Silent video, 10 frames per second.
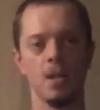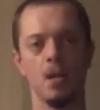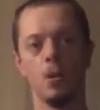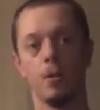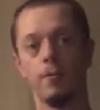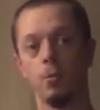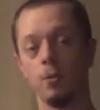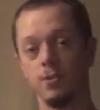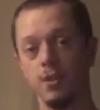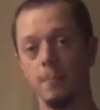Or if you want to
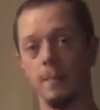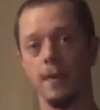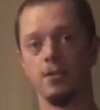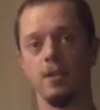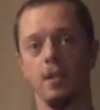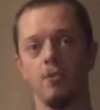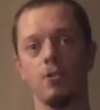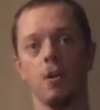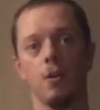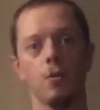send me a message
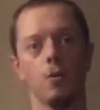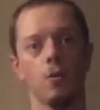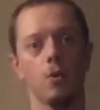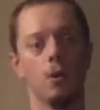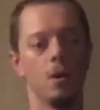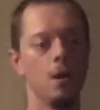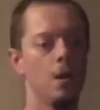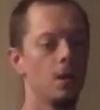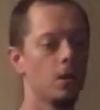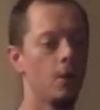or
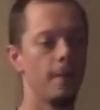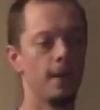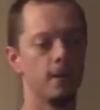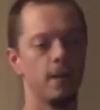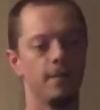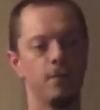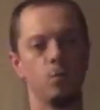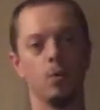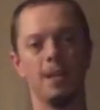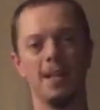comment if you
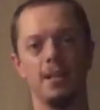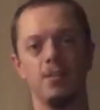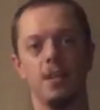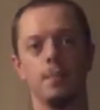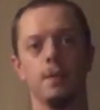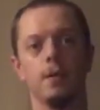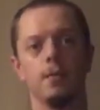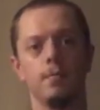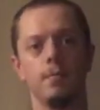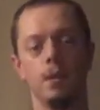want any deeper,
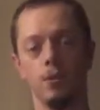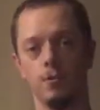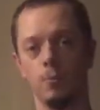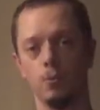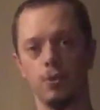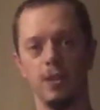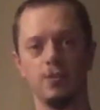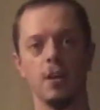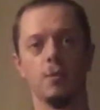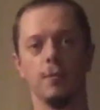some more
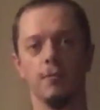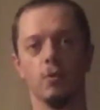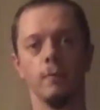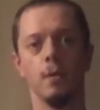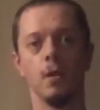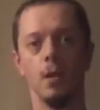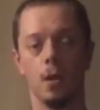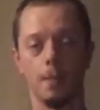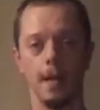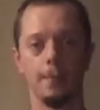detail in the form, I'm
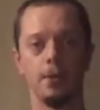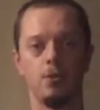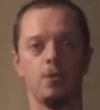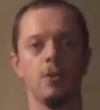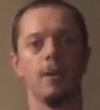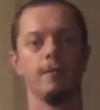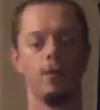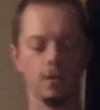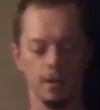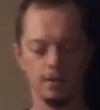happy to do that for you
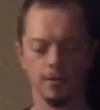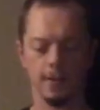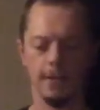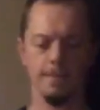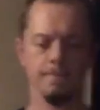guys, okay?